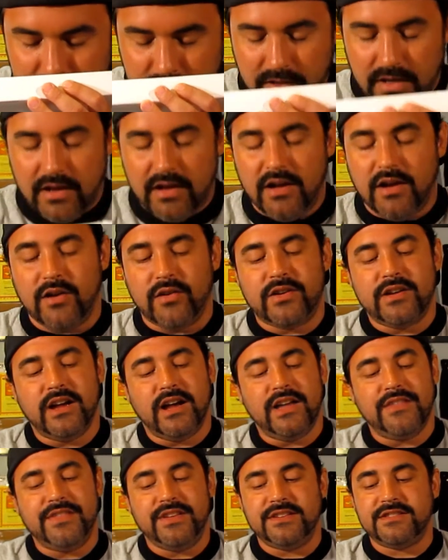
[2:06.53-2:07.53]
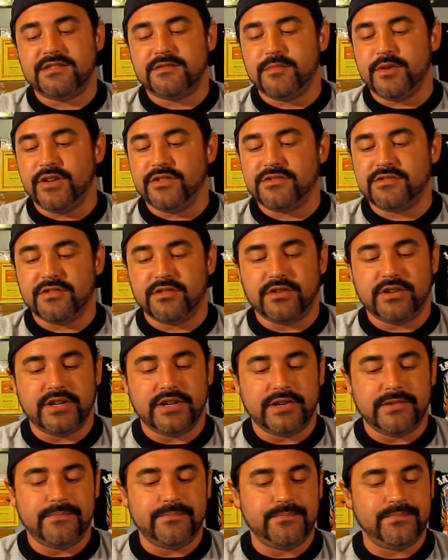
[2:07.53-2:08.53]
Oh God, they smell so
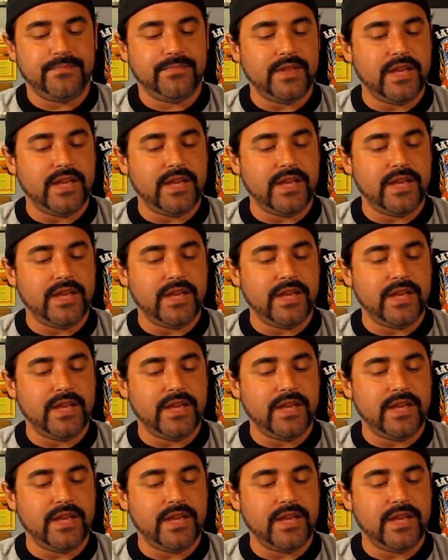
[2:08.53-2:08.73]
good.